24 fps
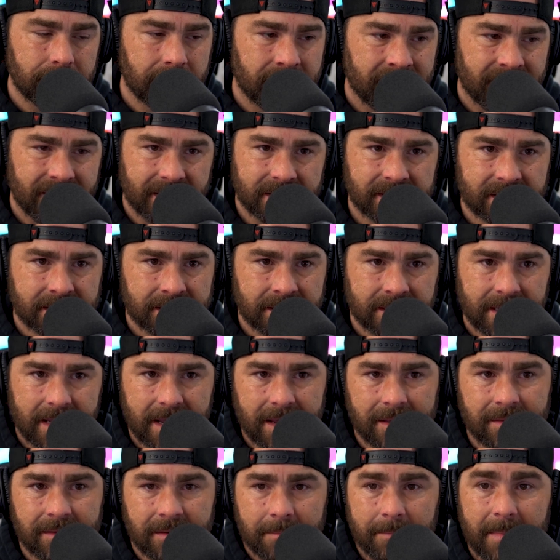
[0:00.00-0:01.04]
this
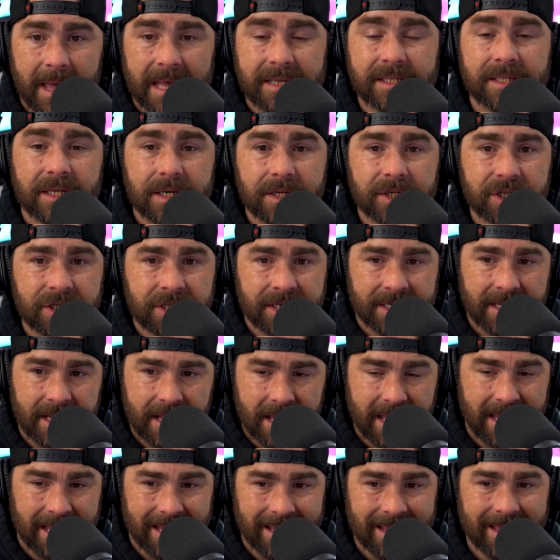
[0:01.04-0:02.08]
today, the message
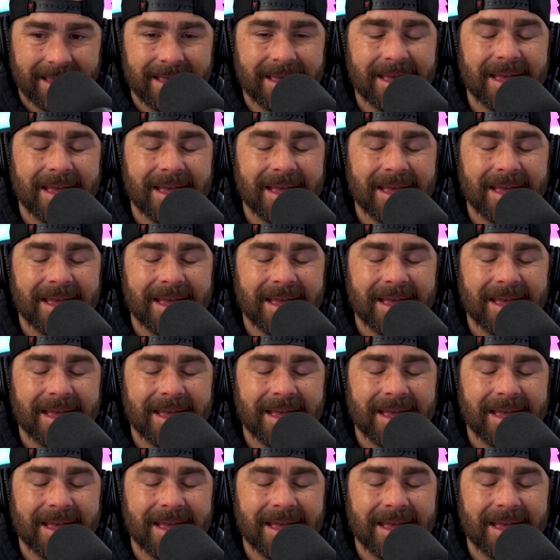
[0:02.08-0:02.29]
today,